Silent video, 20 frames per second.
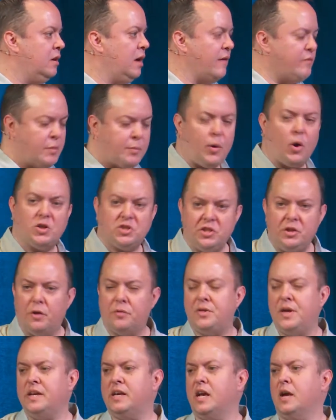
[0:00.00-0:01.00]
of the person you're
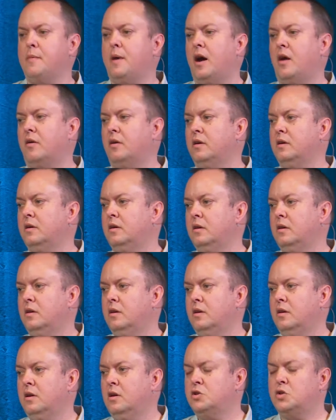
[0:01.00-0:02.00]
thinking about.
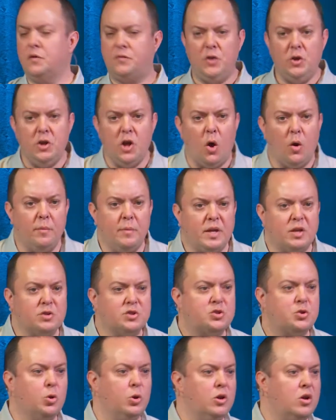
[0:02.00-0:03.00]
So if you know a middle
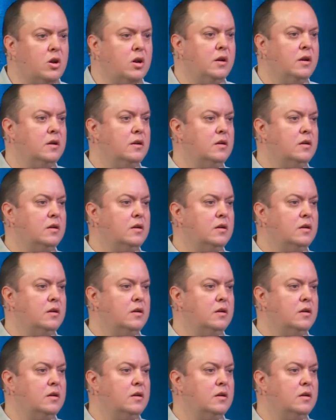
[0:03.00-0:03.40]
schooler,